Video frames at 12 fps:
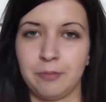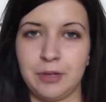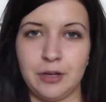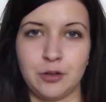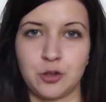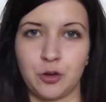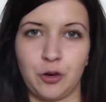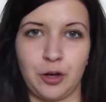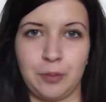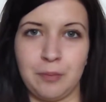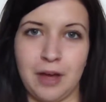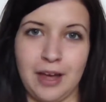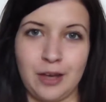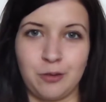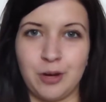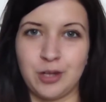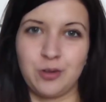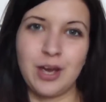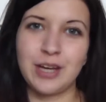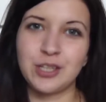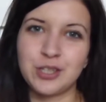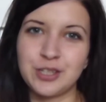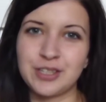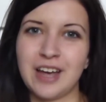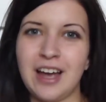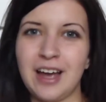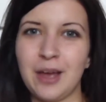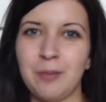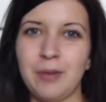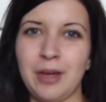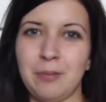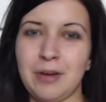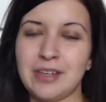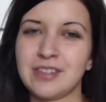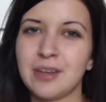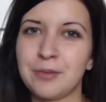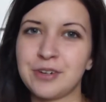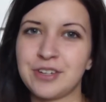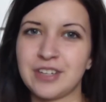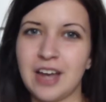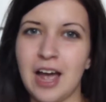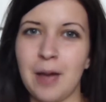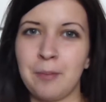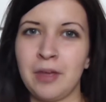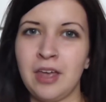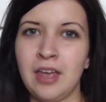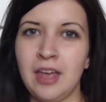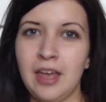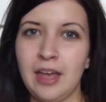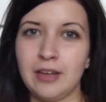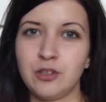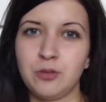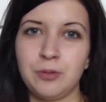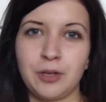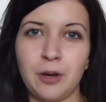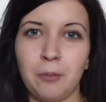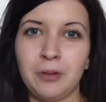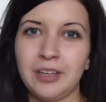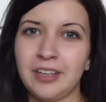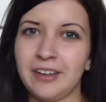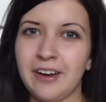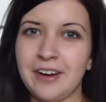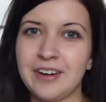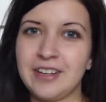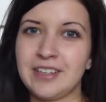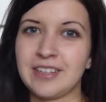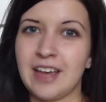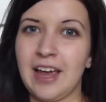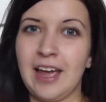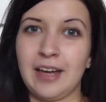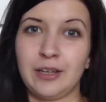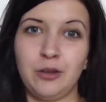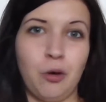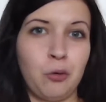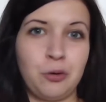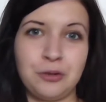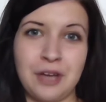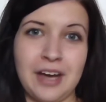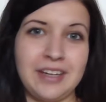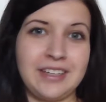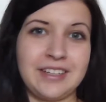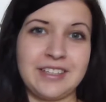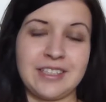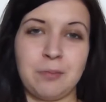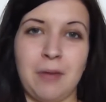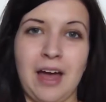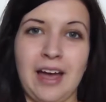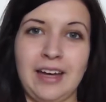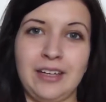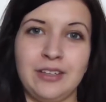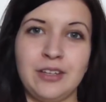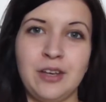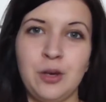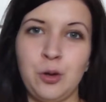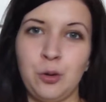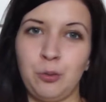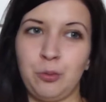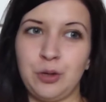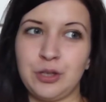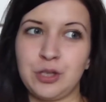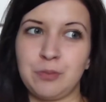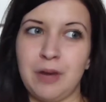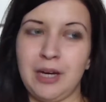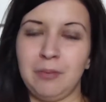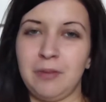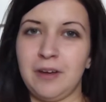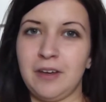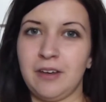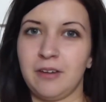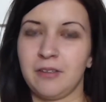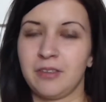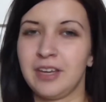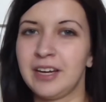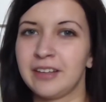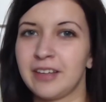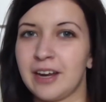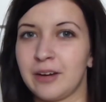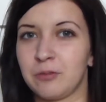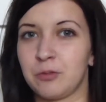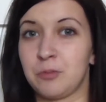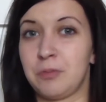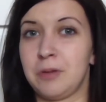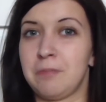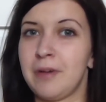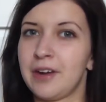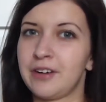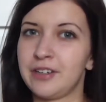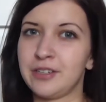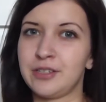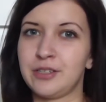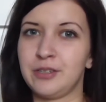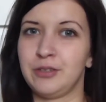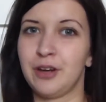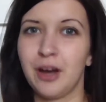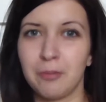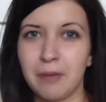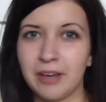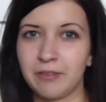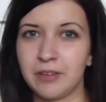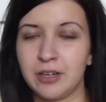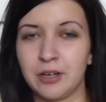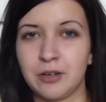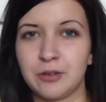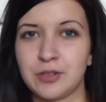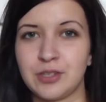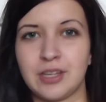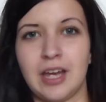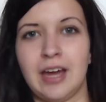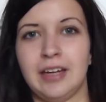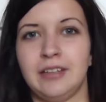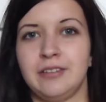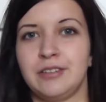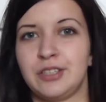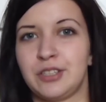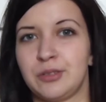been enjoying my graduation time and my summer time, and to be completely honest, I had no good ideas in mind, which made me think that it would be better to not make videos and